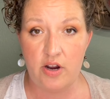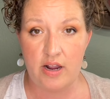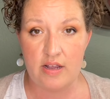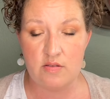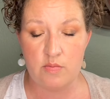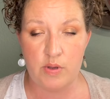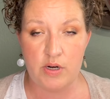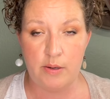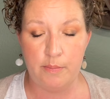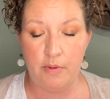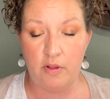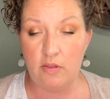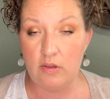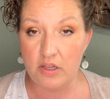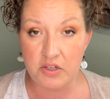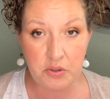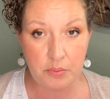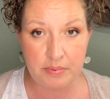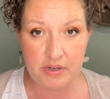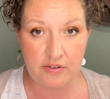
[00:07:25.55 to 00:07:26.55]
has been a
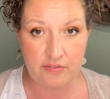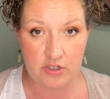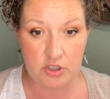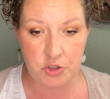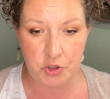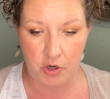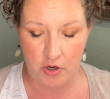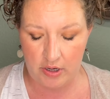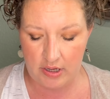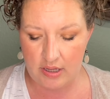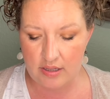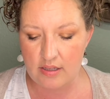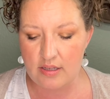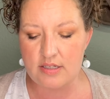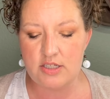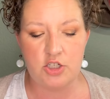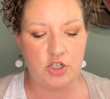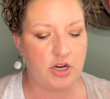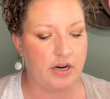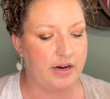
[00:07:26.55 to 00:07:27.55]
little bit of a journey
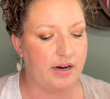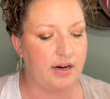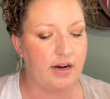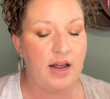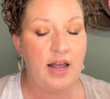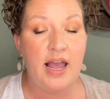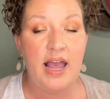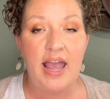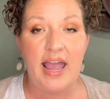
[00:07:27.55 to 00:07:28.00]
this year,